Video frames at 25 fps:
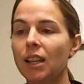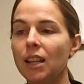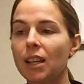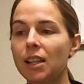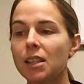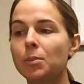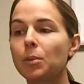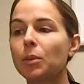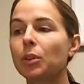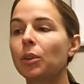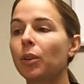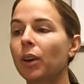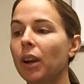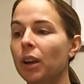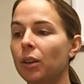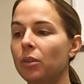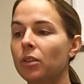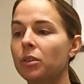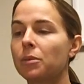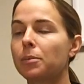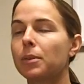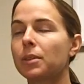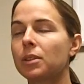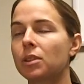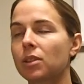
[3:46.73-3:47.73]
It's been great.
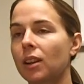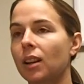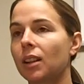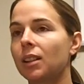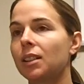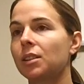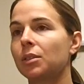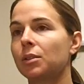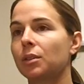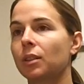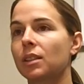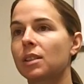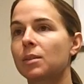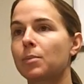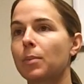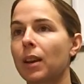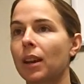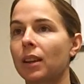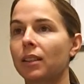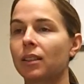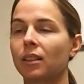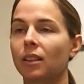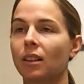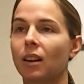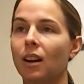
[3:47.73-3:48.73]
We've been trying to
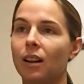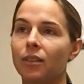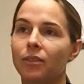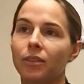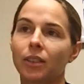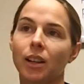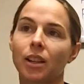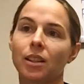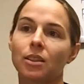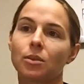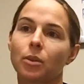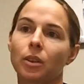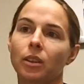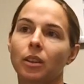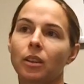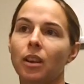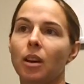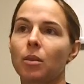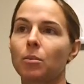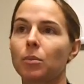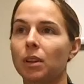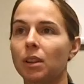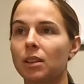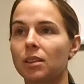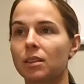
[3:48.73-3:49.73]
expand their offense, whether
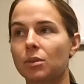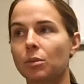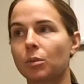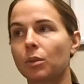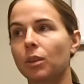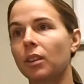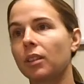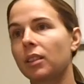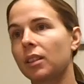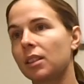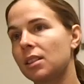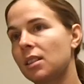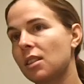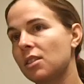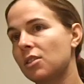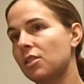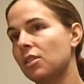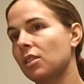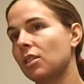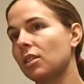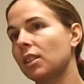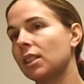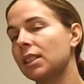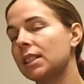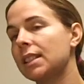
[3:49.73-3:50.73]
that means with
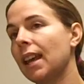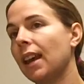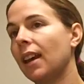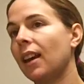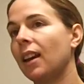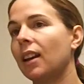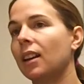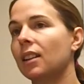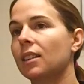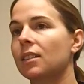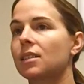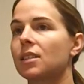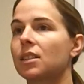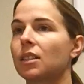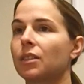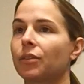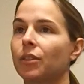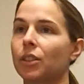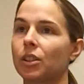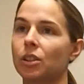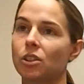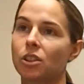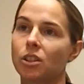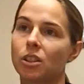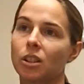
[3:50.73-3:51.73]
additional attacks,
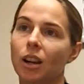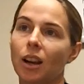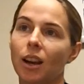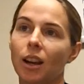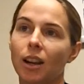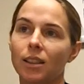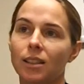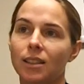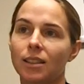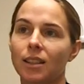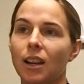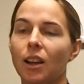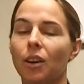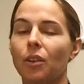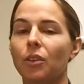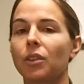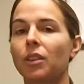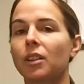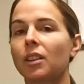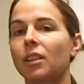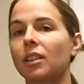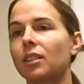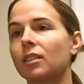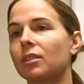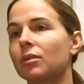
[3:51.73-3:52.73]
different shots, how
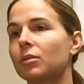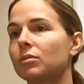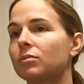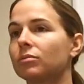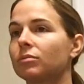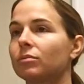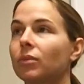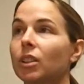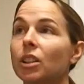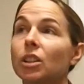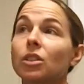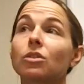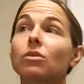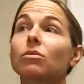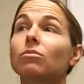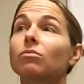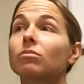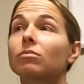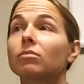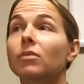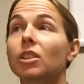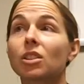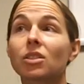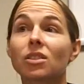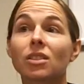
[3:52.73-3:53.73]
their their
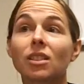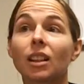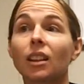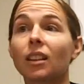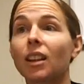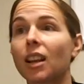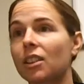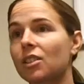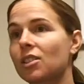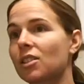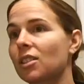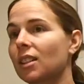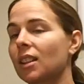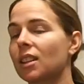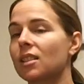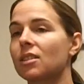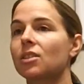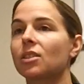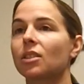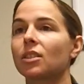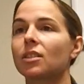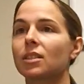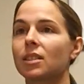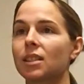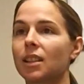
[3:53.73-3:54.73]
their selection at
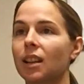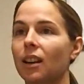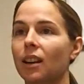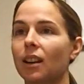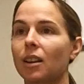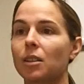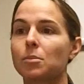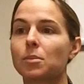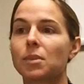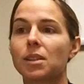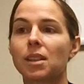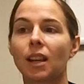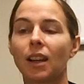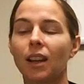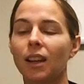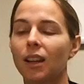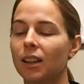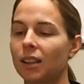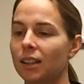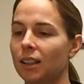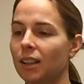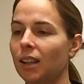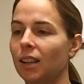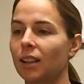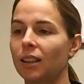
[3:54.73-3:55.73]
certain times.
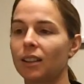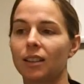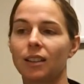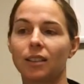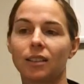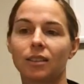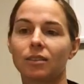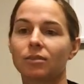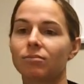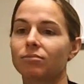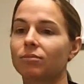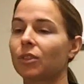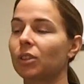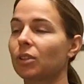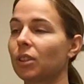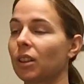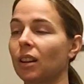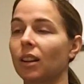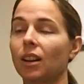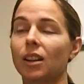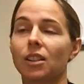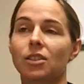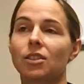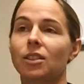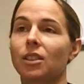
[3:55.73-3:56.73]
And
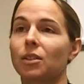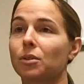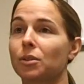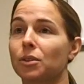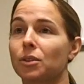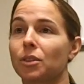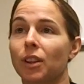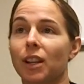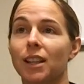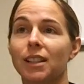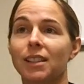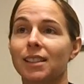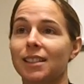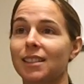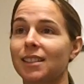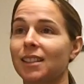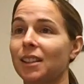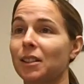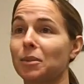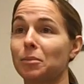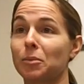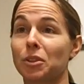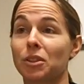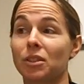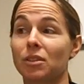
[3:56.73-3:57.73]
gosh, it was great to
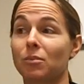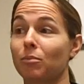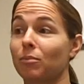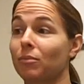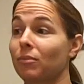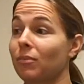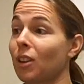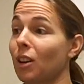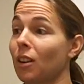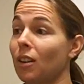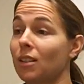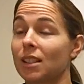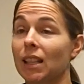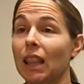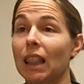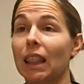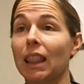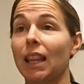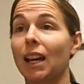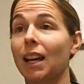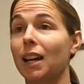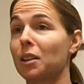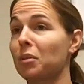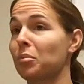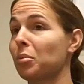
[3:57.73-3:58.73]
see them just cause a
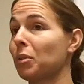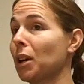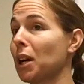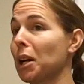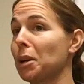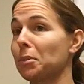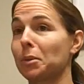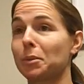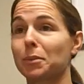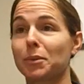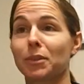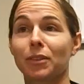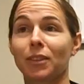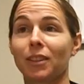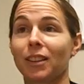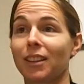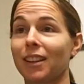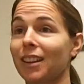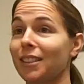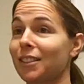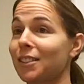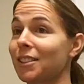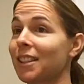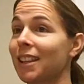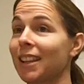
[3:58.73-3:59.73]
lot of problems for the
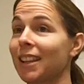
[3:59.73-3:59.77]
other